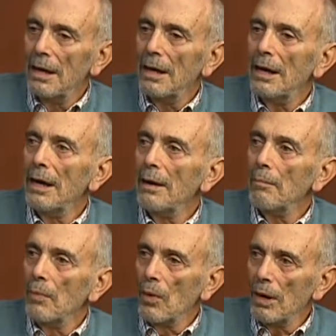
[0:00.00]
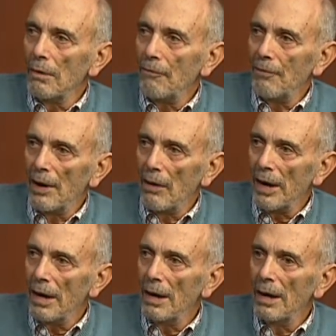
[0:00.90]
He boarded a
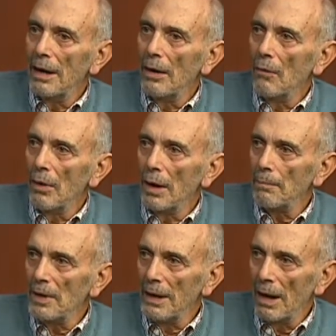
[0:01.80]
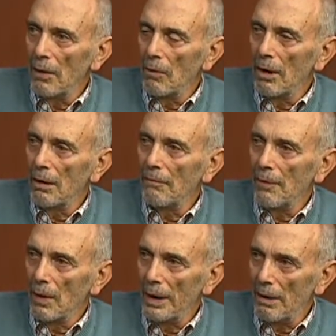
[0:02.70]
ferry, went up the Delaware to
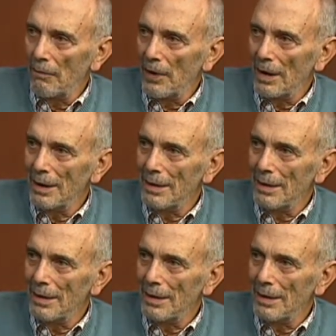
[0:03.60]
Philadelphia,